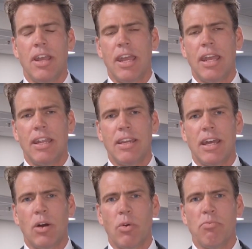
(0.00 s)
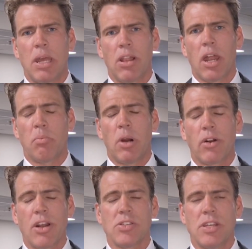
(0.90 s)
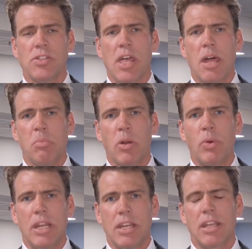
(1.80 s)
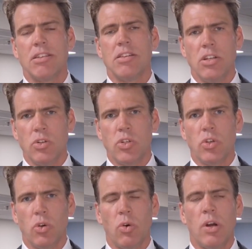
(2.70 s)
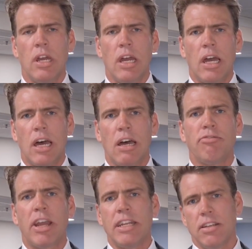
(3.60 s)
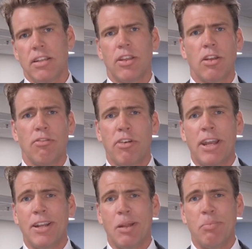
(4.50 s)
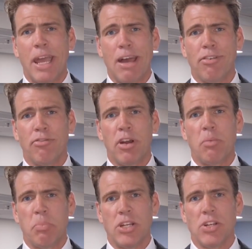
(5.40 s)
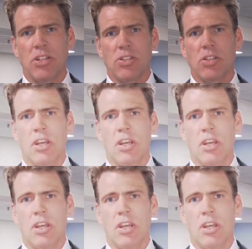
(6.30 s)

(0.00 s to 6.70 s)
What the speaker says: And we've made a lot of progress since then, but we need to continue to fight the good fight on behalf of patients.